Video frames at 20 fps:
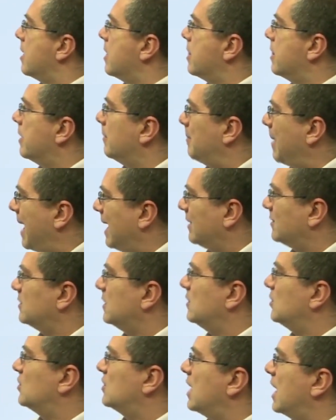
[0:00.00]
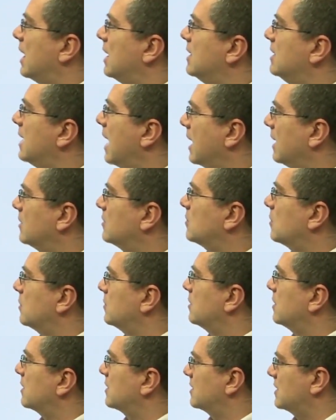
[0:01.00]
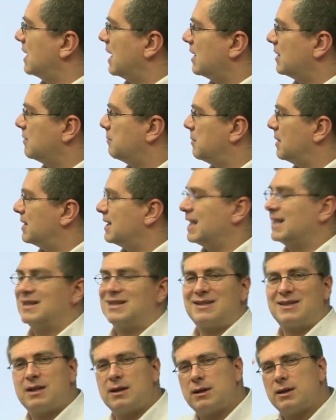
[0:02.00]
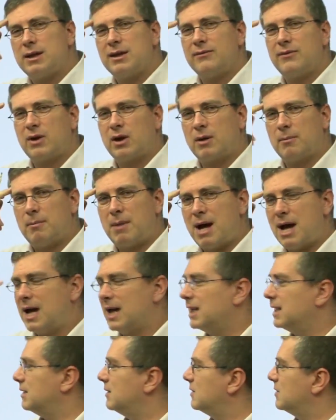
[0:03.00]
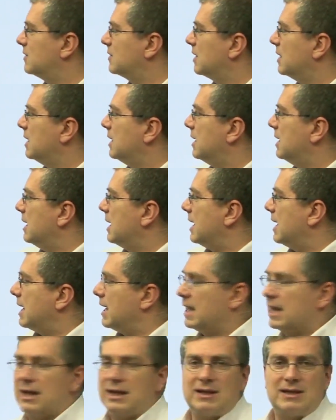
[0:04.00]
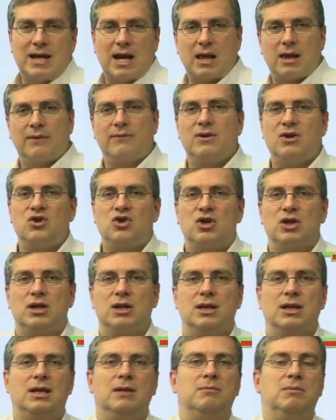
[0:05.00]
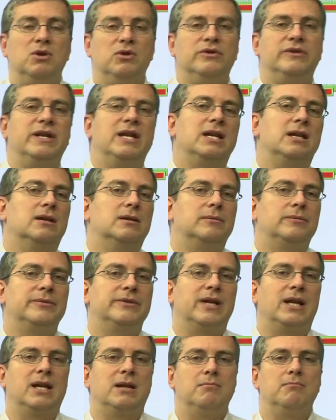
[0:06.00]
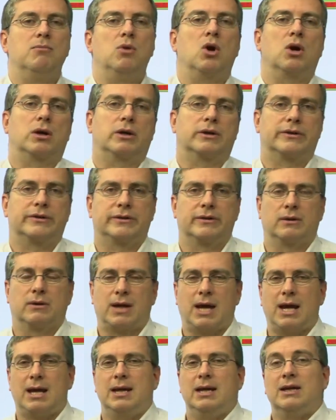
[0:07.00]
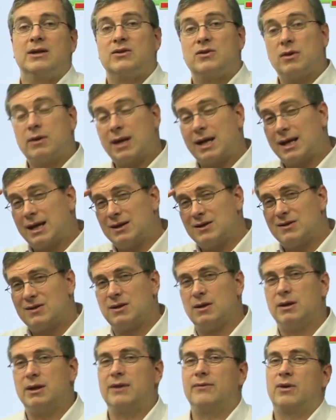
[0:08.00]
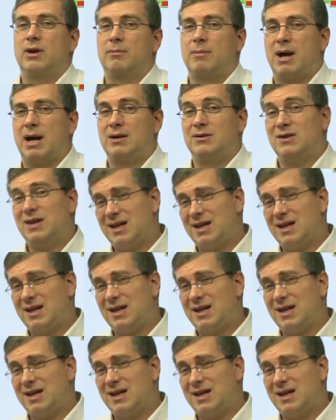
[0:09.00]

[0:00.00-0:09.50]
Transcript: The passage said dinosaurs are extinct, but they still live in our minds, in television, in museums, and in books. Okay? So they can still live in our minds.